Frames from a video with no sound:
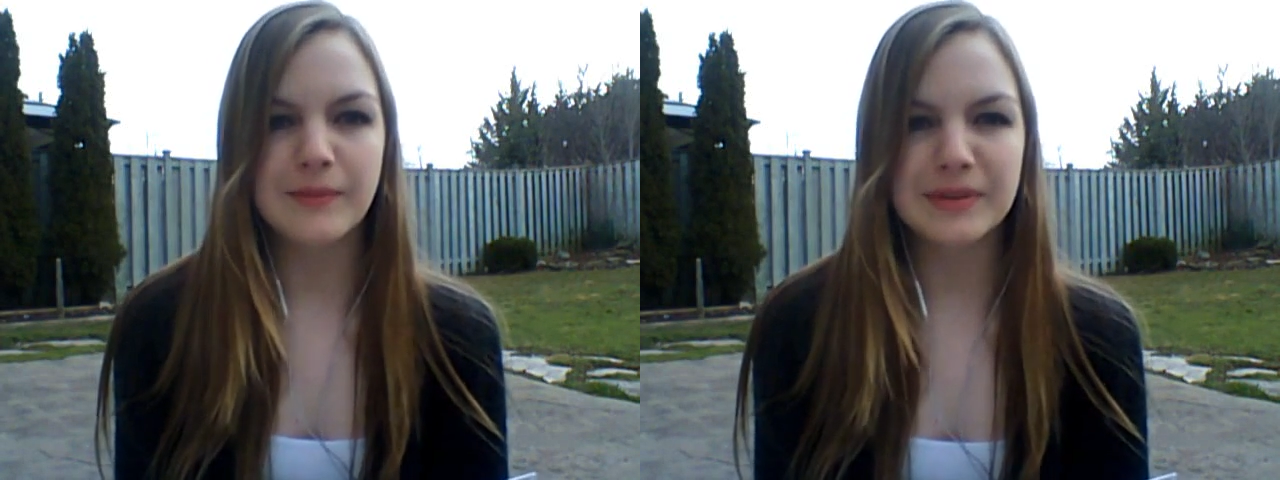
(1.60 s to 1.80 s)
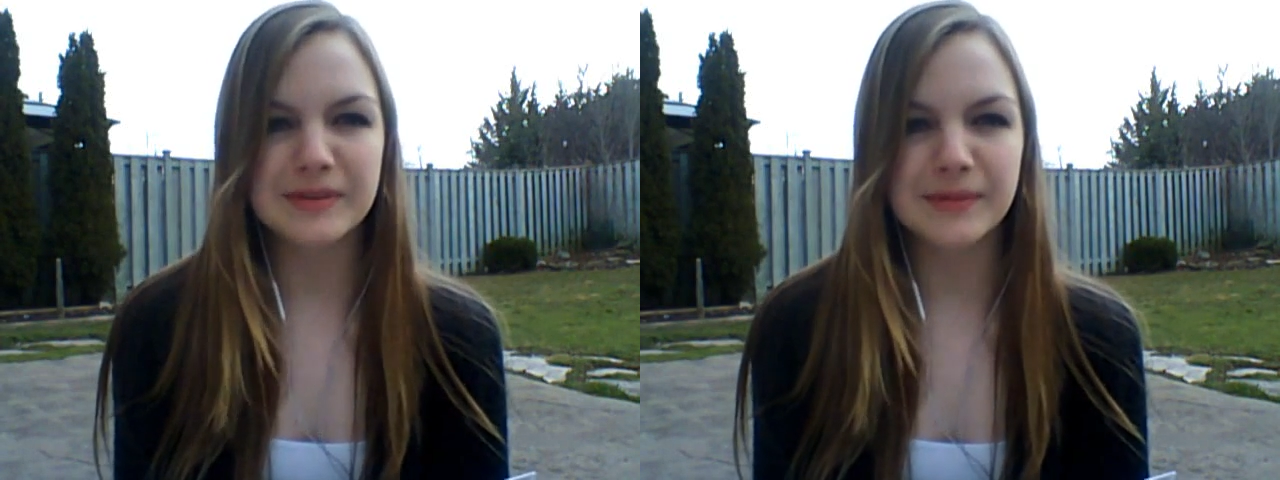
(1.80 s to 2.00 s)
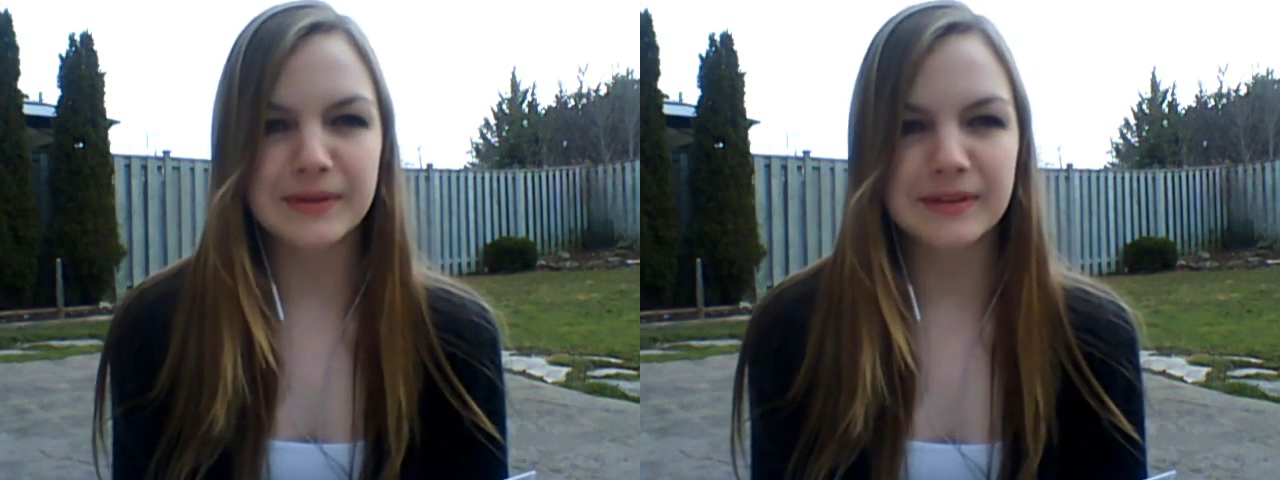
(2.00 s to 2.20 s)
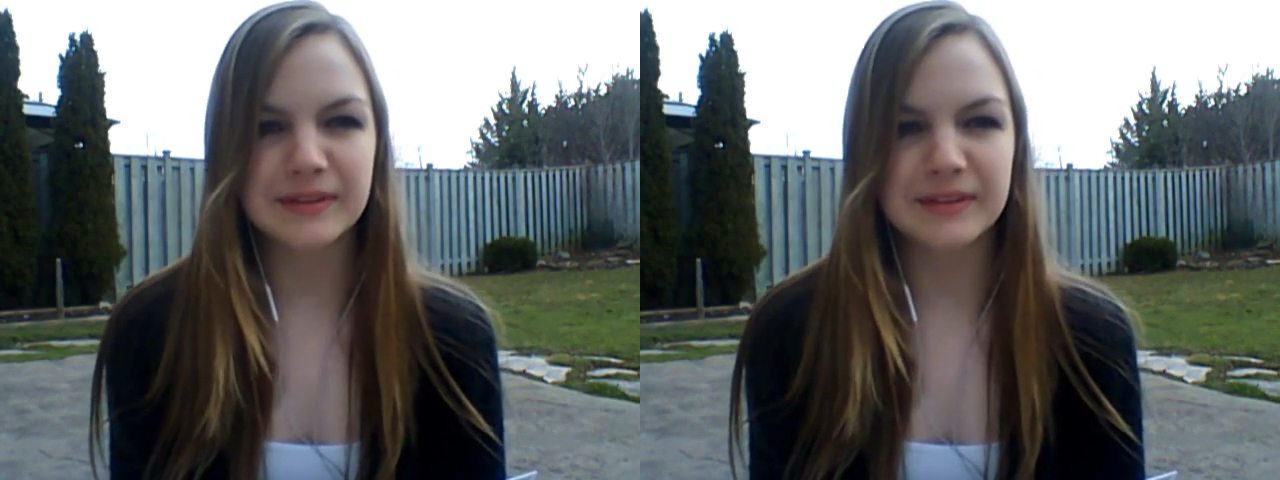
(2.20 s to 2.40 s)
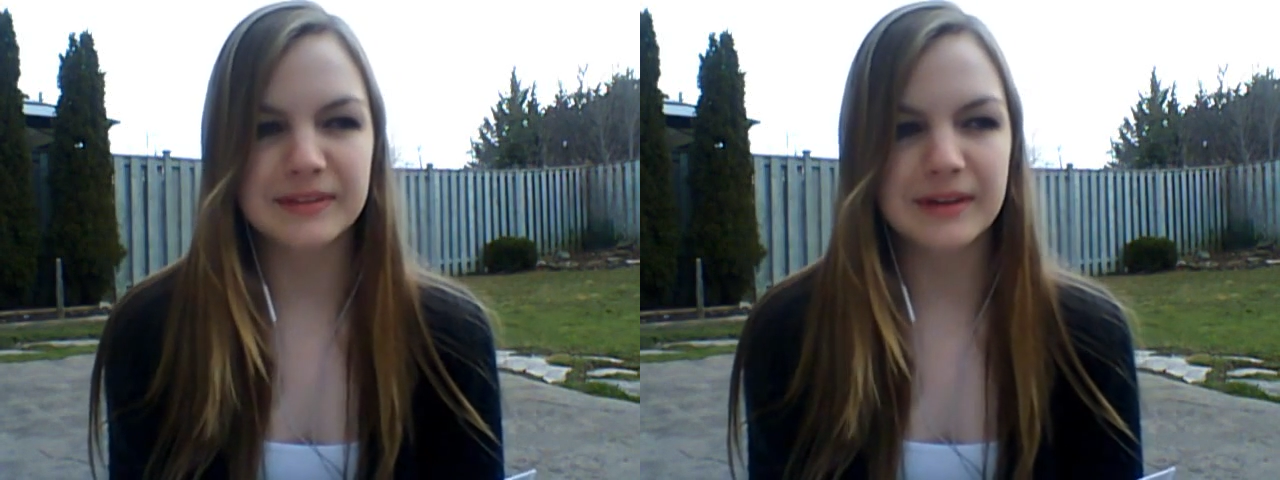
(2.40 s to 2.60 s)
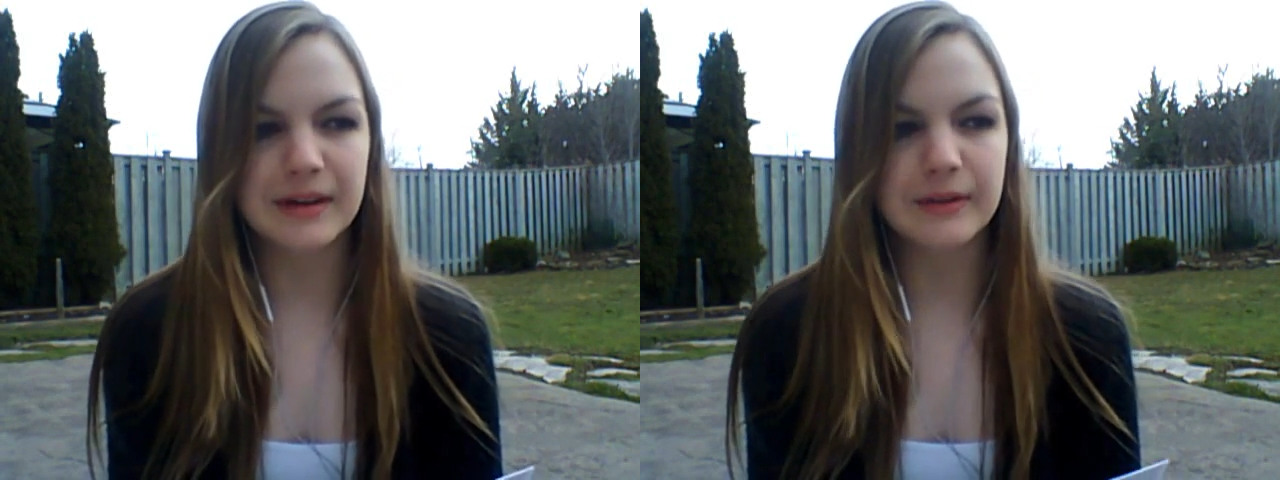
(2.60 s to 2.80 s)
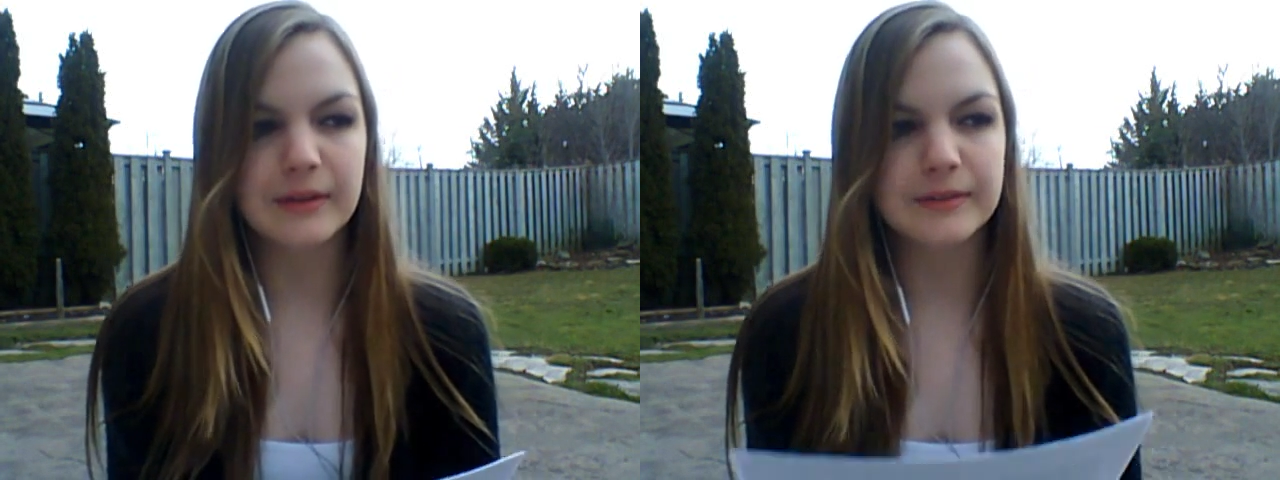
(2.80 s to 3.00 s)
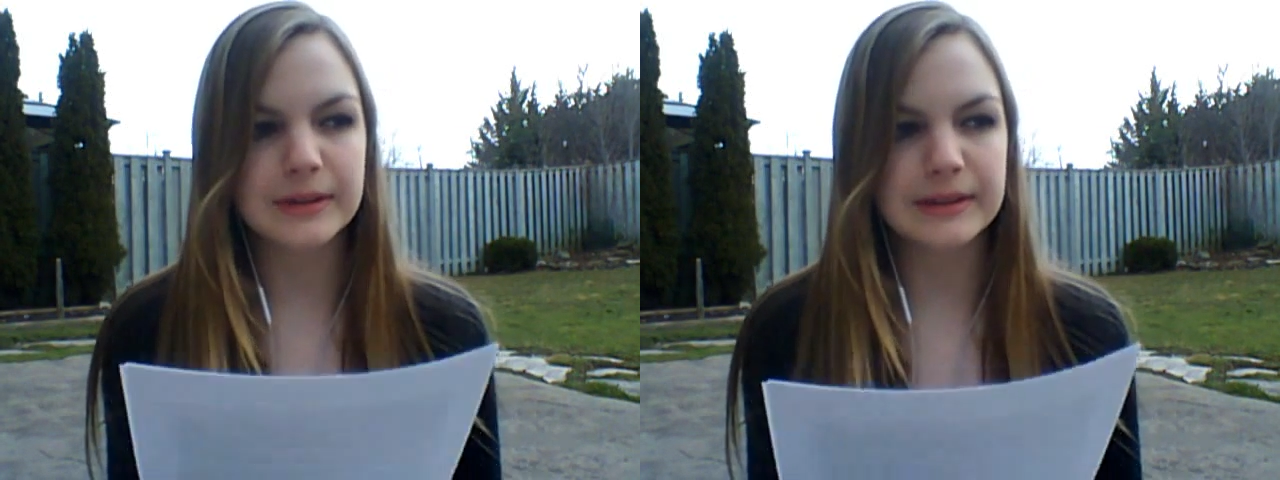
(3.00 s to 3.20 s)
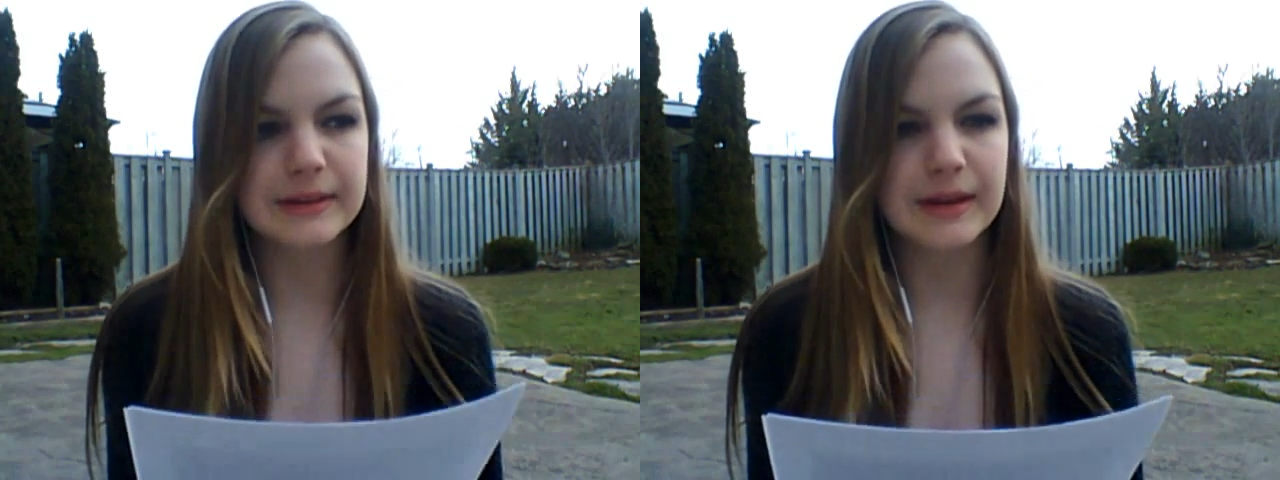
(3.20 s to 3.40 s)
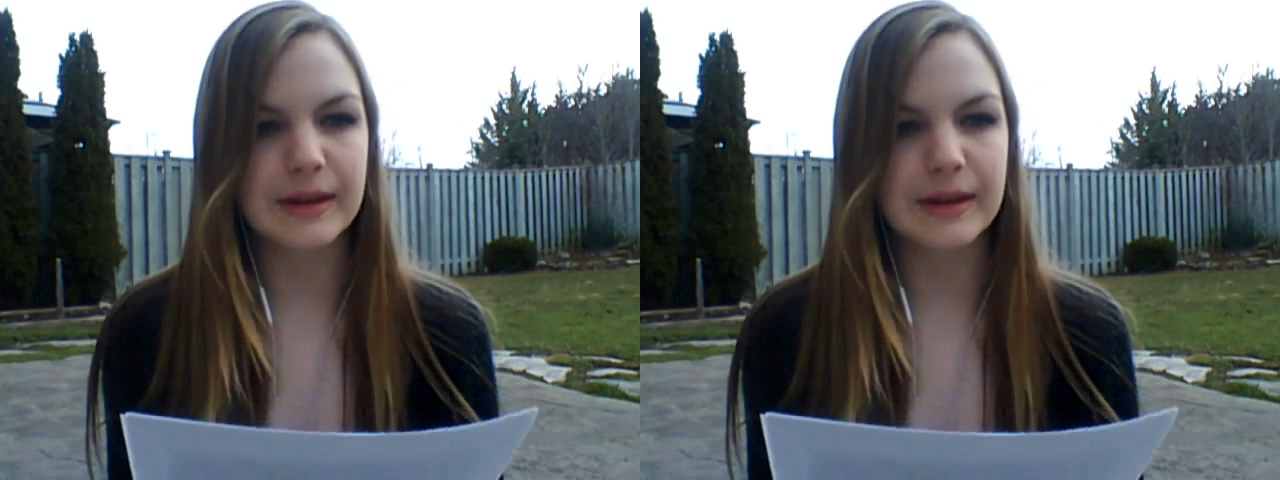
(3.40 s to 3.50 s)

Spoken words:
Mr. Butcher. This is Tayler Evans.